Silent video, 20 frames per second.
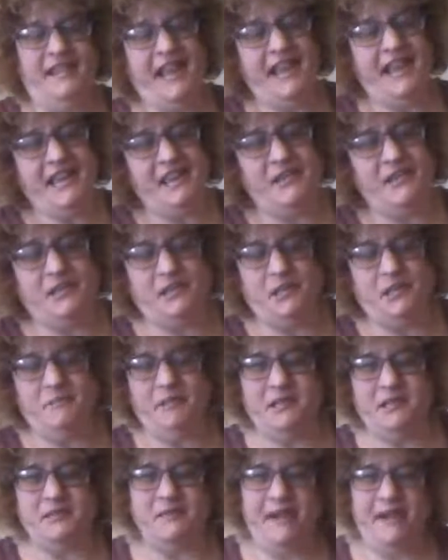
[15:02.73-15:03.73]
Thank you so
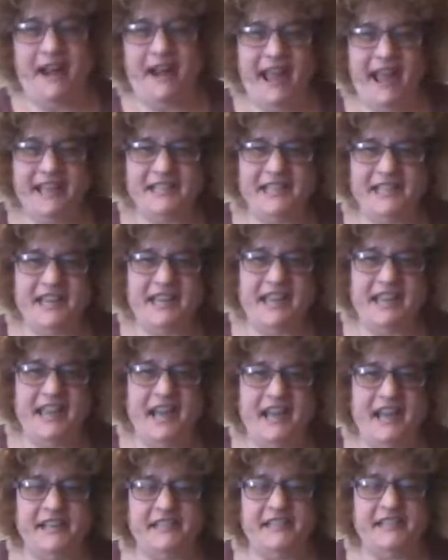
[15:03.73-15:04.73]
much for asking.
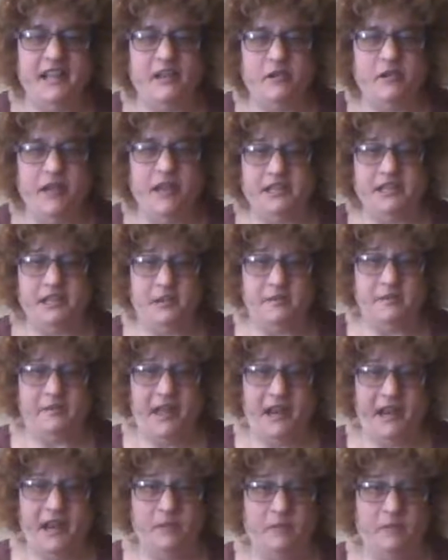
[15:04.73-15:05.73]
Yes. Okay, so if
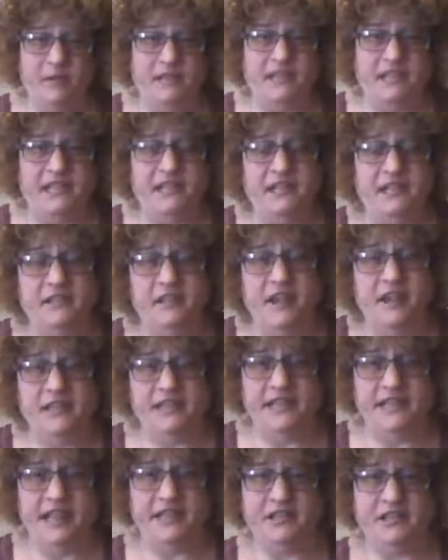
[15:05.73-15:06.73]
anyone's in the
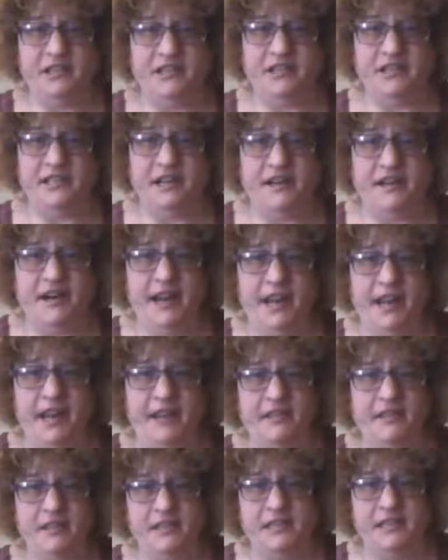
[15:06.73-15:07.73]
Los Angeles area
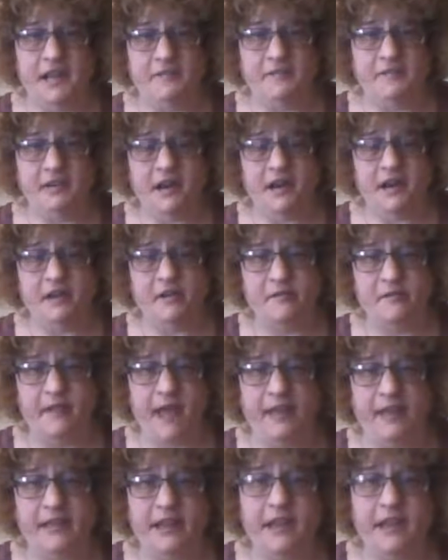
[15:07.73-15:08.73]
in the San Fernando
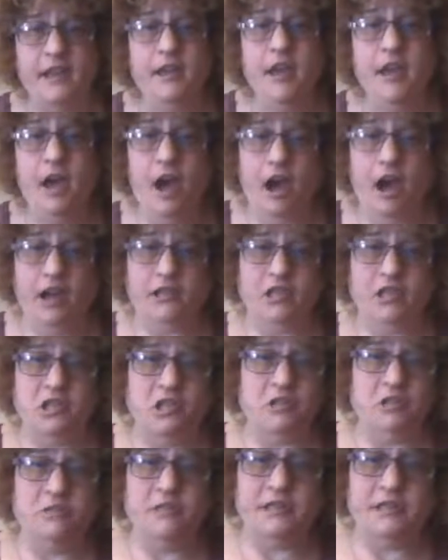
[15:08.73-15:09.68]
Valley on June